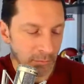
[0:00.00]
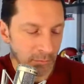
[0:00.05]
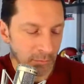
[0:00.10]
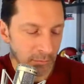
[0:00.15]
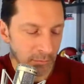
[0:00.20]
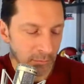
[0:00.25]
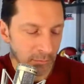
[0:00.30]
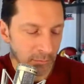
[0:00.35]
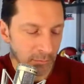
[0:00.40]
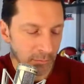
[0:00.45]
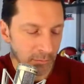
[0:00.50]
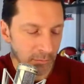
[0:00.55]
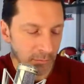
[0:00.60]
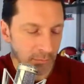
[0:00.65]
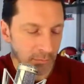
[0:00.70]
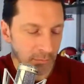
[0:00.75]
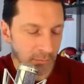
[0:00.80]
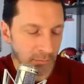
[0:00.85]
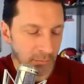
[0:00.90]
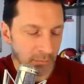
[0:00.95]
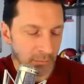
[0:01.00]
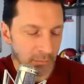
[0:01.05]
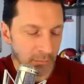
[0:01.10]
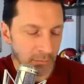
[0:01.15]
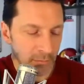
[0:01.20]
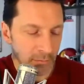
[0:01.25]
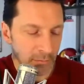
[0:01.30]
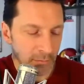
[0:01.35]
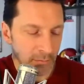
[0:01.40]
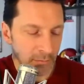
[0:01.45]

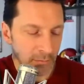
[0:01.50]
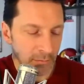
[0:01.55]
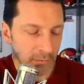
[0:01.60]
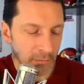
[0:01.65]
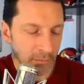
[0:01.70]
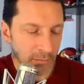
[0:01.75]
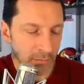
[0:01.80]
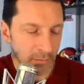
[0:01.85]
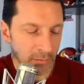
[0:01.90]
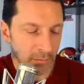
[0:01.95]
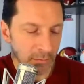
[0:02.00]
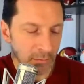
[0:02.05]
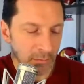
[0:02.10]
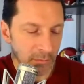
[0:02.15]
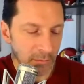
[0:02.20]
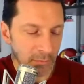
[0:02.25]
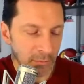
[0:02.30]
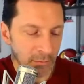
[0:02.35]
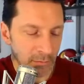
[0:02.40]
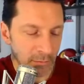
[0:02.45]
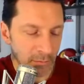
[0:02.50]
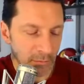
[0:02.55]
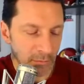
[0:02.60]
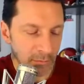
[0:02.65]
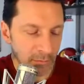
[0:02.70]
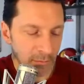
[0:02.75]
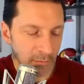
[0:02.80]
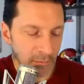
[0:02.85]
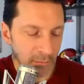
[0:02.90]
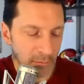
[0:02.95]

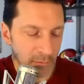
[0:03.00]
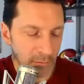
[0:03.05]
No words are spoken by the person on screen.